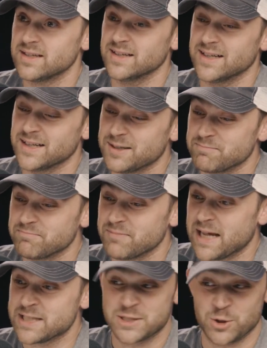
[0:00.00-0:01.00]

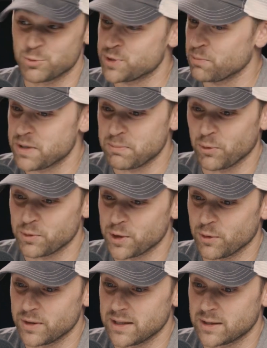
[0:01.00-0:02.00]
And so some people,
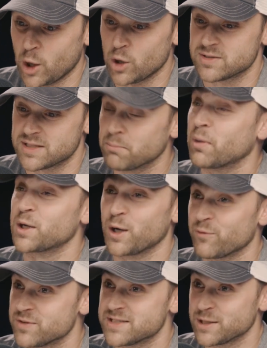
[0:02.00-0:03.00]
it costs them money
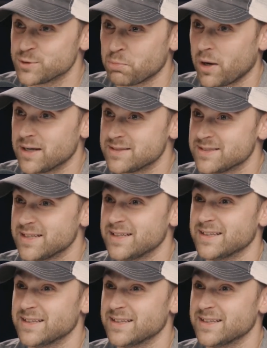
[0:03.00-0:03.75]
off the sales price.